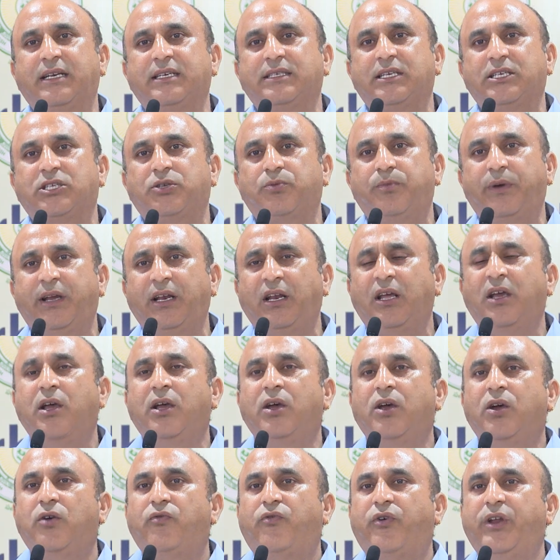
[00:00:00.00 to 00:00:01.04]
assessment.
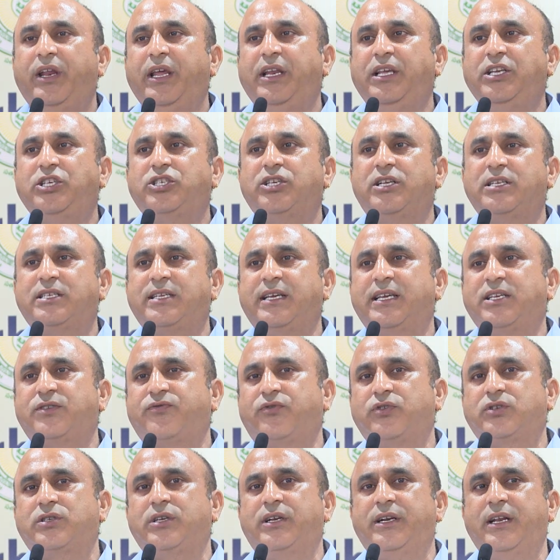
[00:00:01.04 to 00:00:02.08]
For initial stage
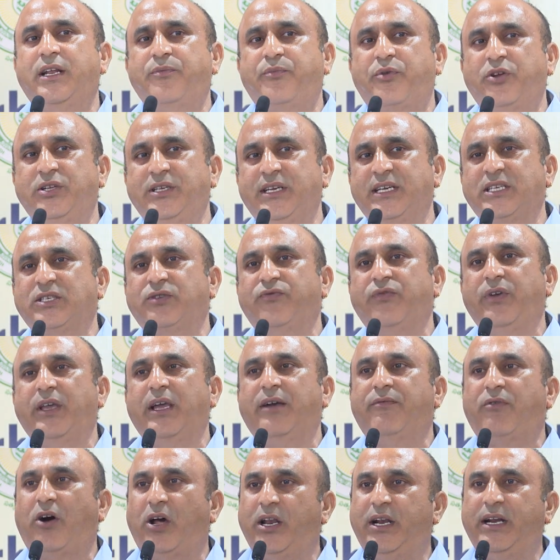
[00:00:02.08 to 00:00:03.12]
for certain projects we
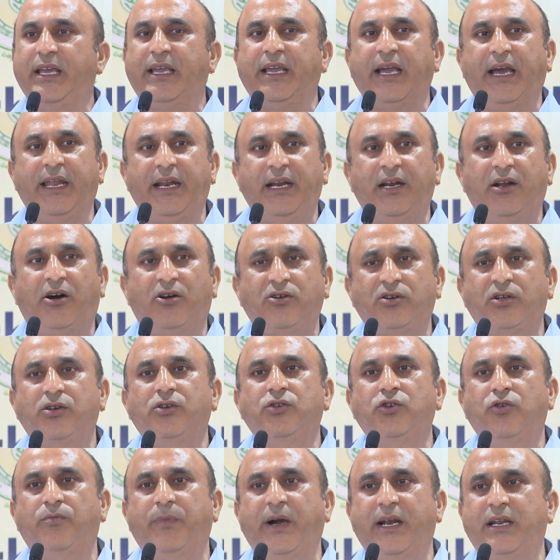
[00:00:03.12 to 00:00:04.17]
have already carried out.
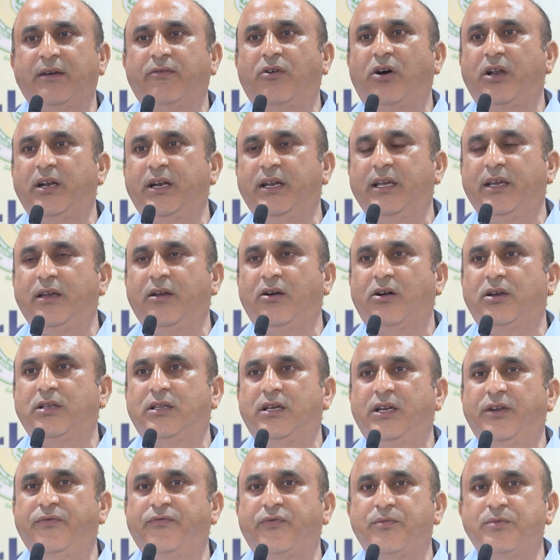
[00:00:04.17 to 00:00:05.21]
You might have already got the
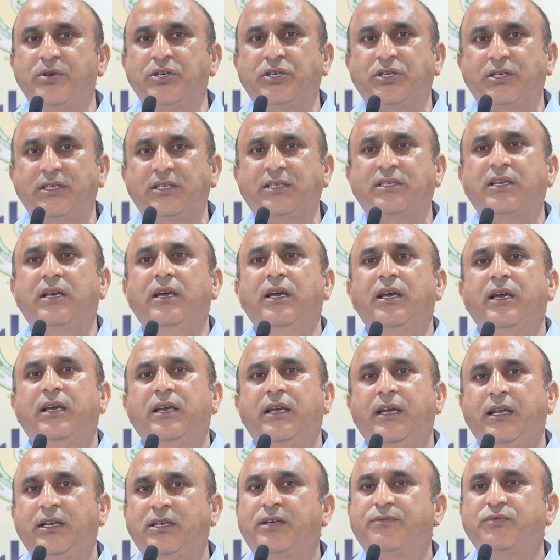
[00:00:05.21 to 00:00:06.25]
information
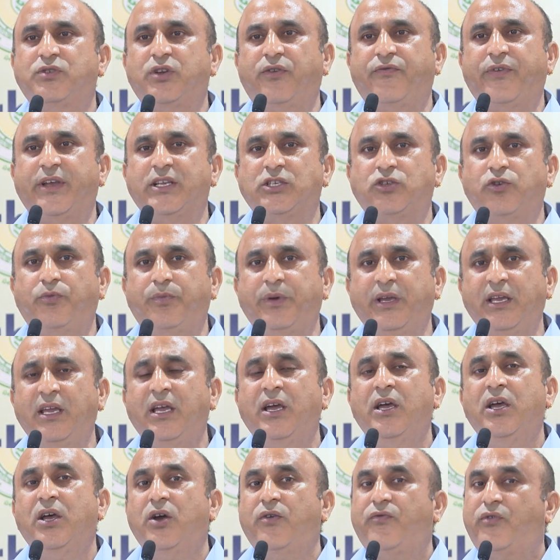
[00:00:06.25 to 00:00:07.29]
in terms of SOP.
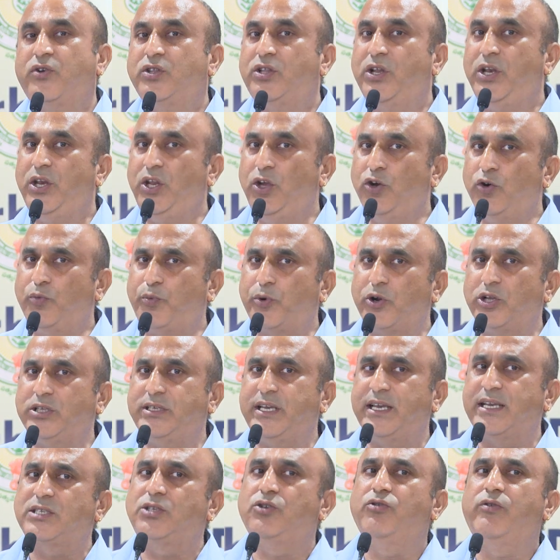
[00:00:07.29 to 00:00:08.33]
For the new
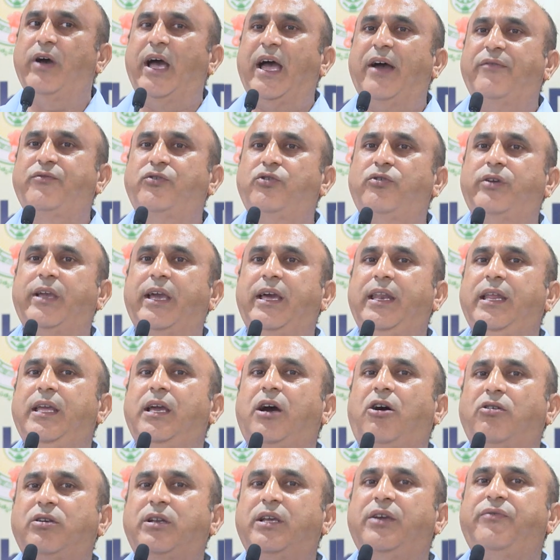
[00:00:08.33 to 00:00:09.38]
projects you have to carry
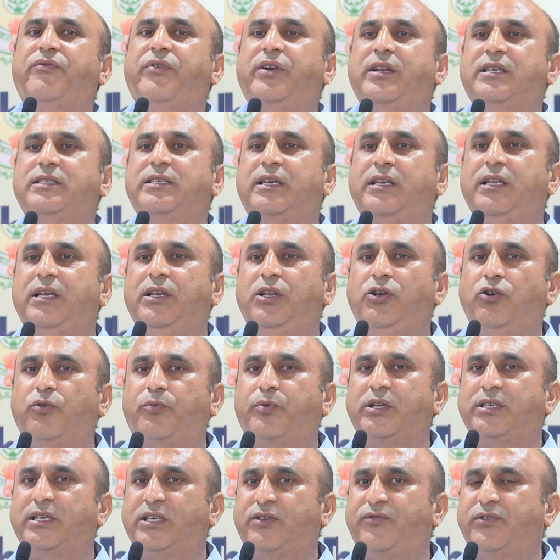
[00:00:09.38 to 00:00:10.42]
out if it is any new
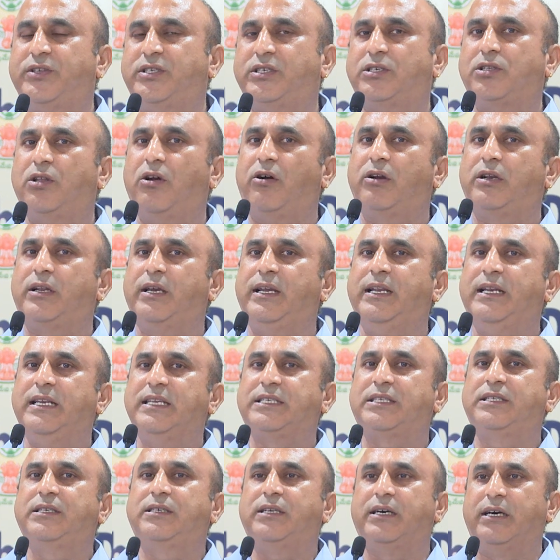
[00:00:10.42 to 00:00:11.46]
project which is not
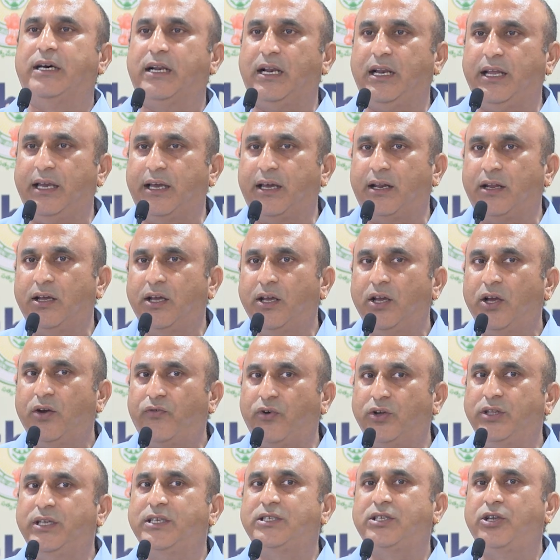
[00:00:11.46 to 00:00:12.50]
enlisted earlier.
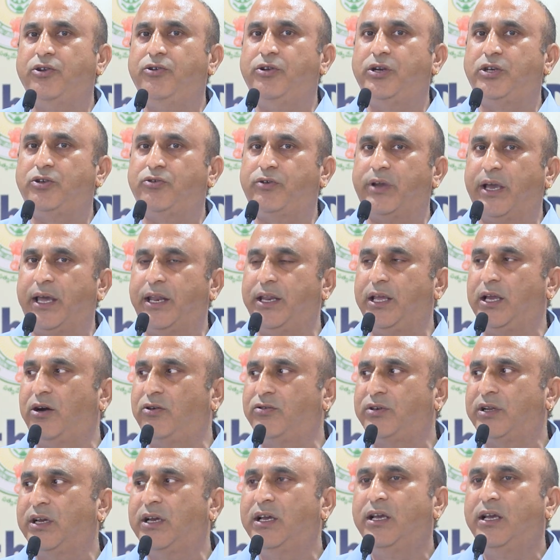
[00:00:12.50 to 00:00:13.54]
For this you need to carry out
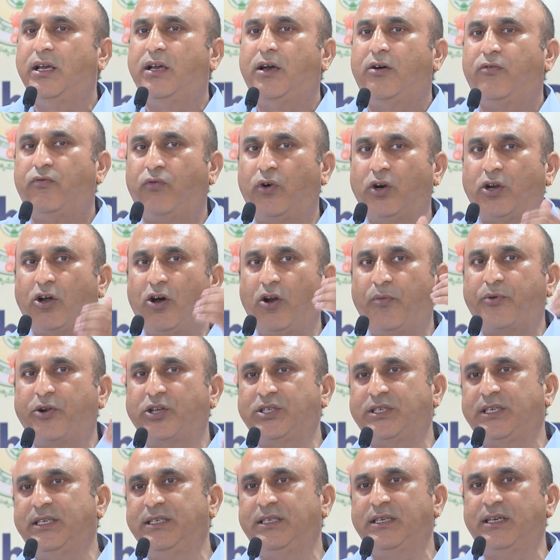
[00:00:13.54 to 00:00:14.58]
what all
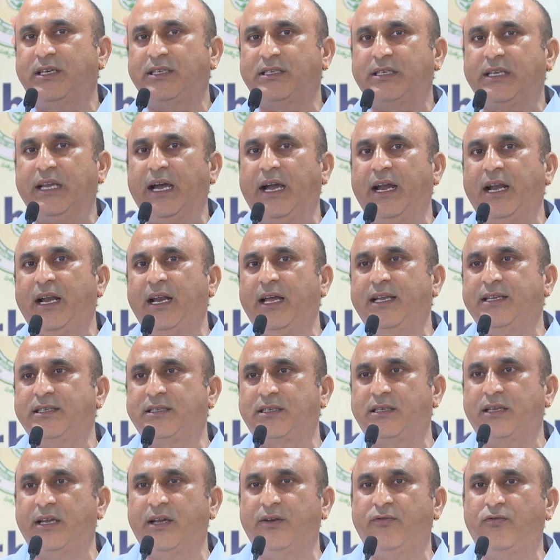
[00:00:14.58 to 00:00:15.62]
procedures,
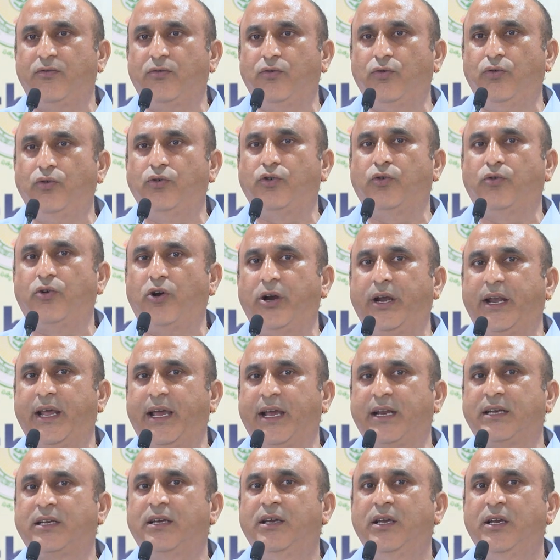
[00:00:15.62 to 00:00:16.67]
guidelines and who to
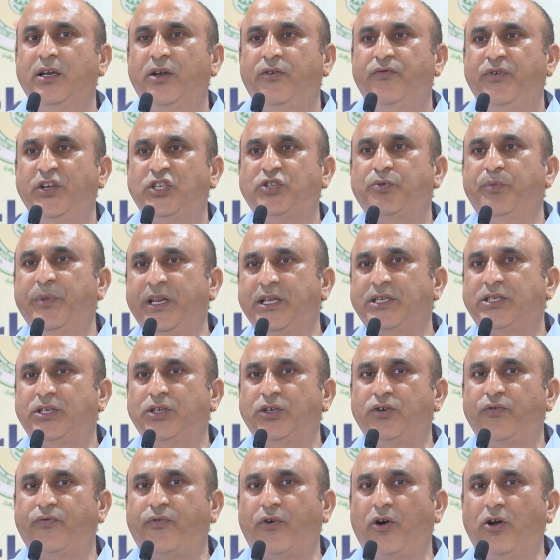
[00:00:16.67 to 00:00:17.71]
contact, which ministry
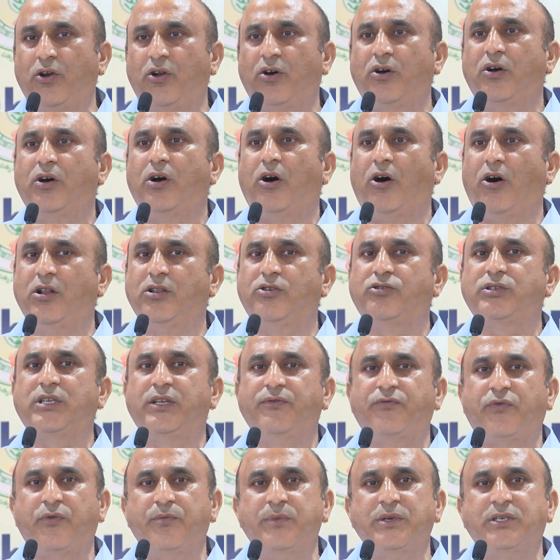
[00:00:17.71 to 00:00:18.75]
to follow. All those
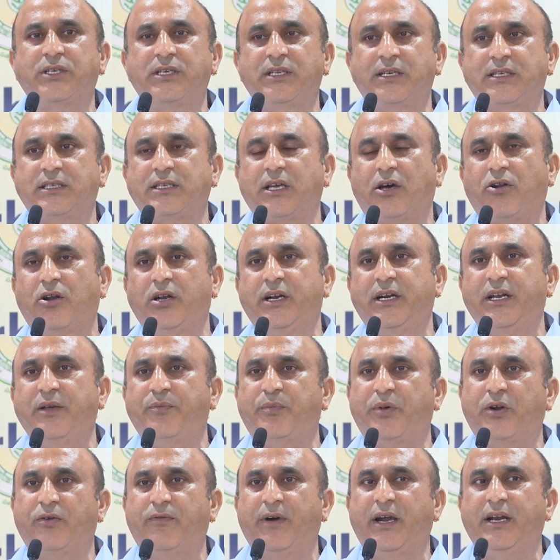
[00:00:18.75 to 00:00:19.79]
informations are already
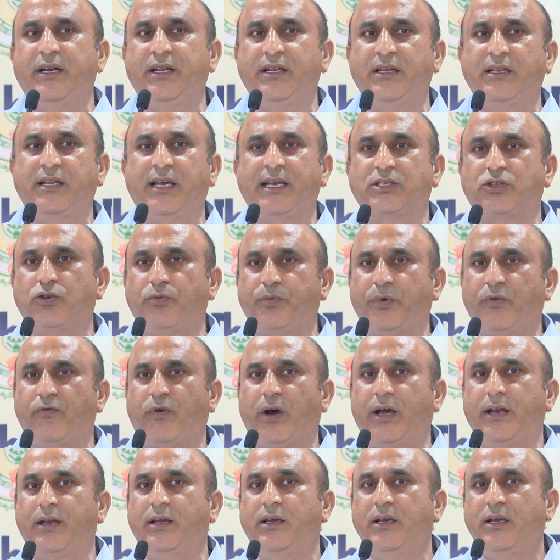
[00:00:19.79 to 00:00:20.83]
provided in the
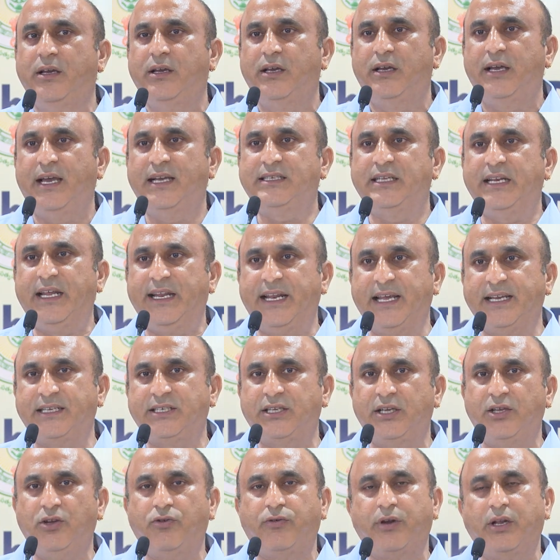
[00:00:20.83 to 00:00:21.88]
SOP-1. As an
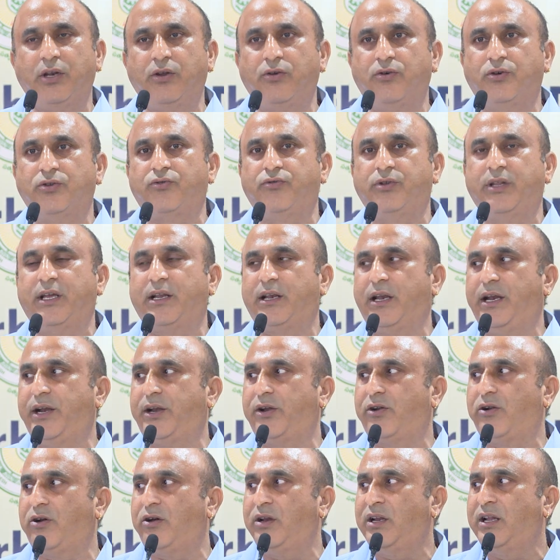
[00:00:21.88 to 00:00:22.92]
annexure you can go through that
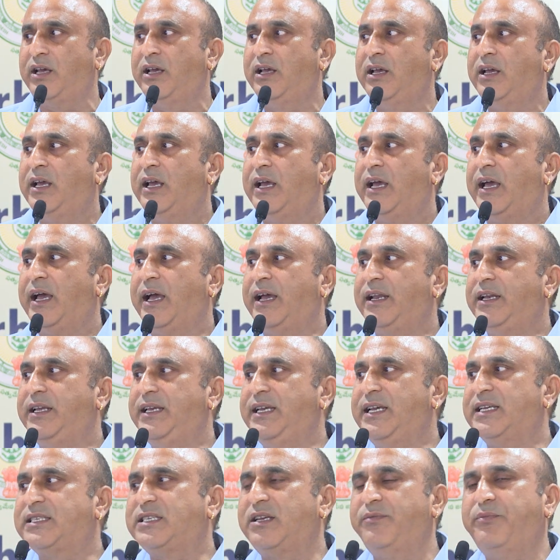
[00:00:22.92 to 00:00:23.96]
later on. And
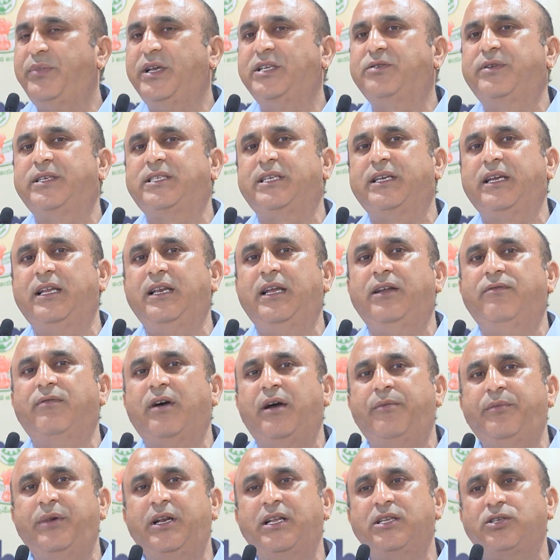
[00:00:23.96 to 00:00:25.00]
ESMP is basically
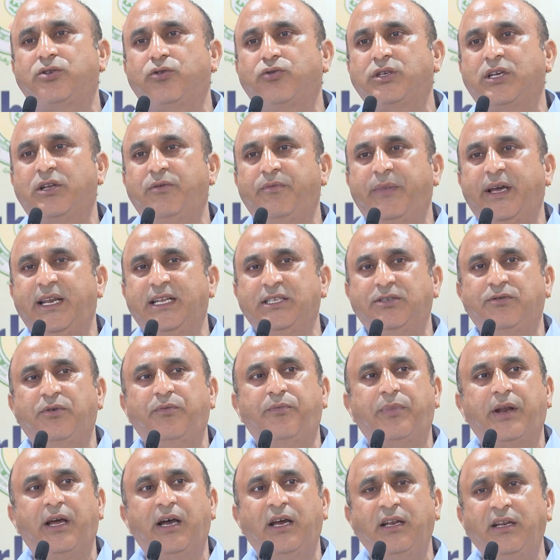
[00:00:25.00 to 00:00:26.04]
environmental social management
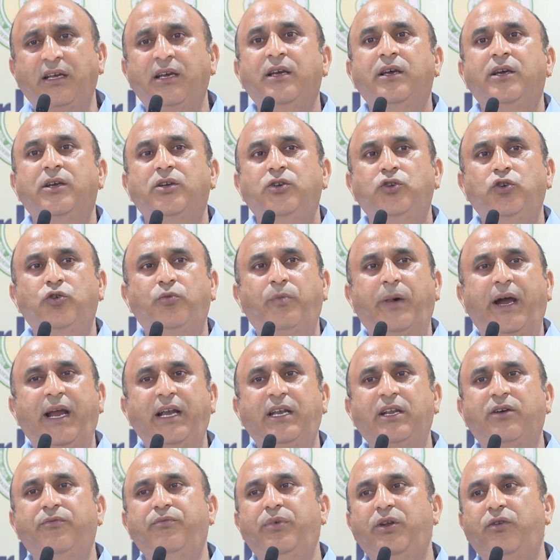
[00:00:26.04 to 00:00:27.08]
plan. You might
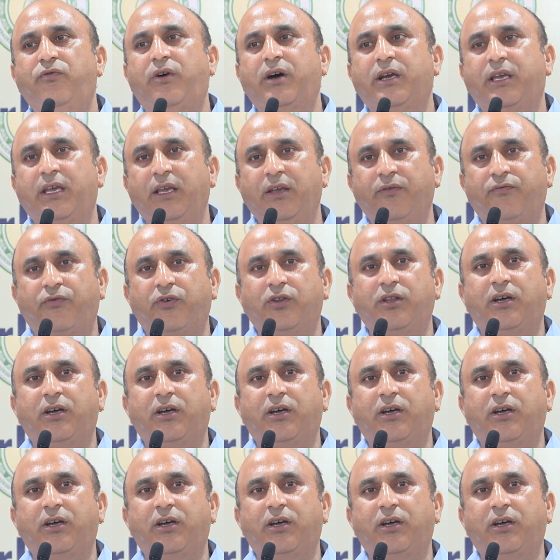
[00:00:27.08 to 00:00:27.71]
have been working